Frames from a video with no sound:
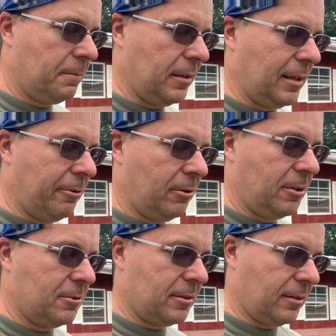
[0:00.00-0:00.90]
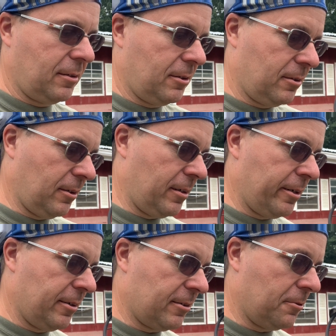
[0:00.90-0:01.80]
that they would use to
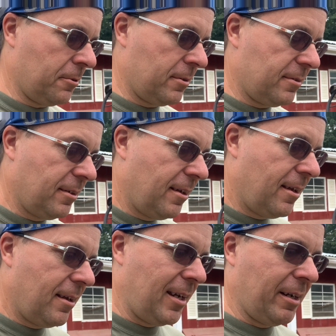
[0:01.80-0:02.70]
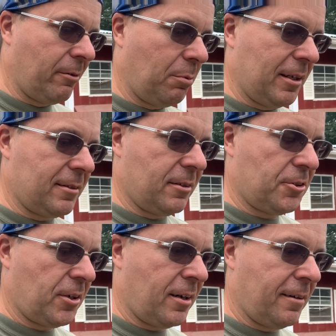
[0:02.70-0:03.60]
harness the horse, and replace the
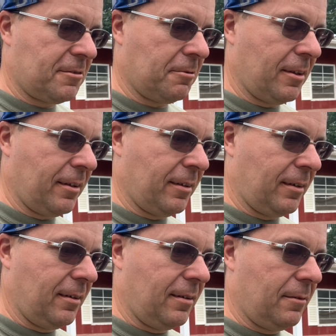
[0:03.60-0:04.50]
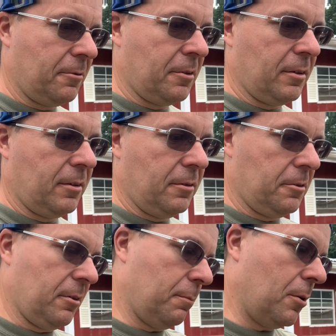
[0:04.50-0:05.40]
sheaves with the
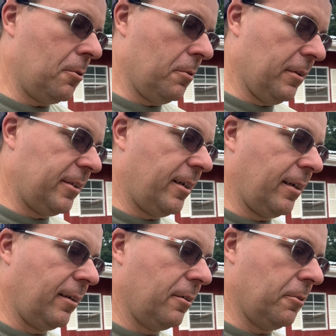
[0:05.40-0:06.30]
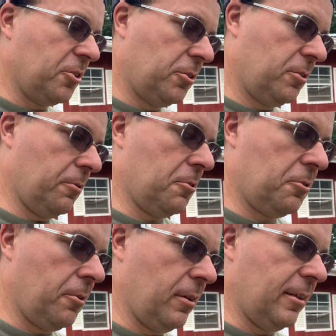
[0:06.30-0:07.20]
pole, the tongue, or
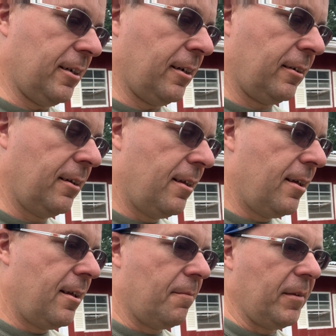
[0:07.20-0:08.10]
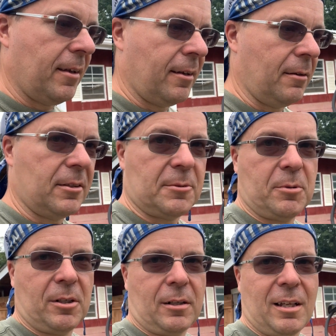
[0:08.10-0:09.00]
shorten the tongue, and just
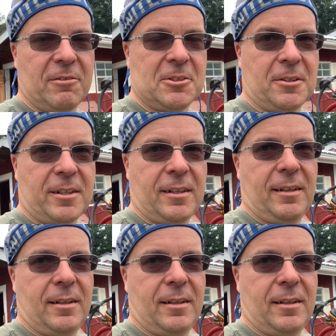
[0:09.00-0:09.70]
put a clevis hook on it